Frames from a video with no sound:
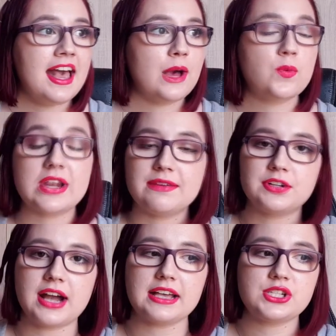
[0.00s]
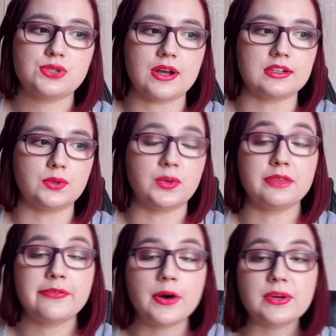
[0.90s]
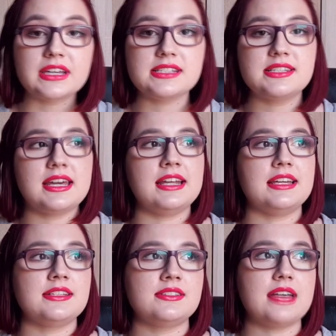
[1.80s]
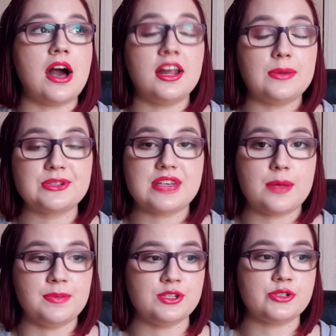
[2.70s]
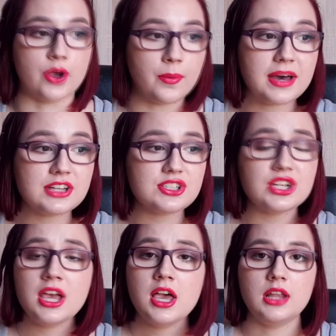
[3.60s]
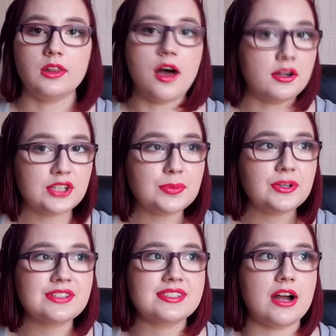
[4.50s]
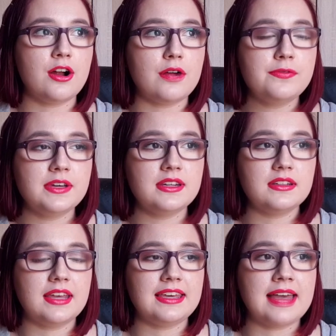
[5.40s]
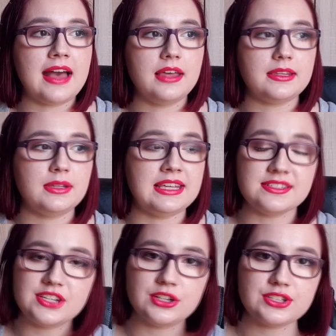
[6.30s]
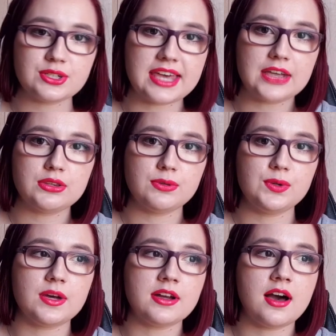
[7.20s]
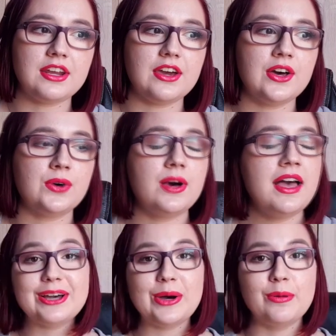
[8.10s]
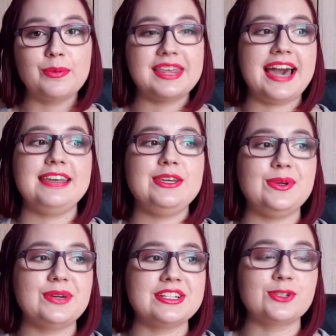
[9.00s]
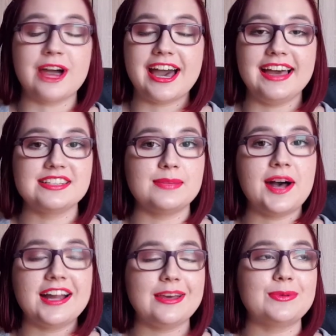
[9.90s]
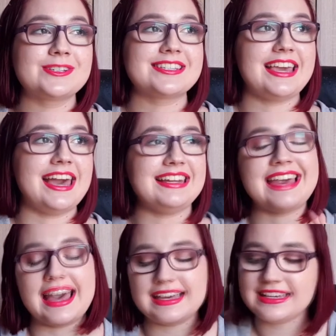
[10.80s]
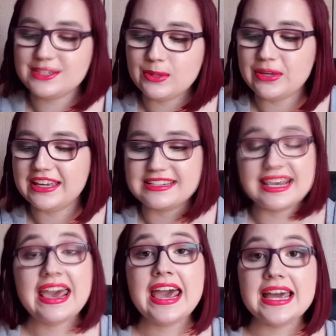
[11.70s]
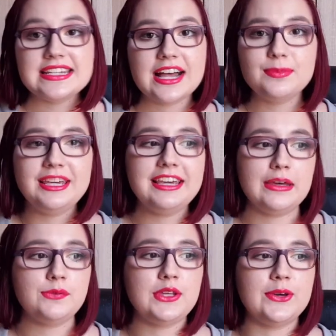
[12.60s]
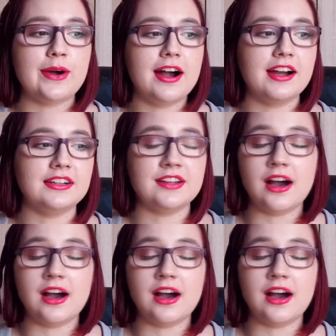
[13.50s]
whenever I struggle with focus, it is, audiobooks help me so much. Longer books are often like easier to get through on audio. I hope that you can try some audiobooks and get into it. Tell me if you are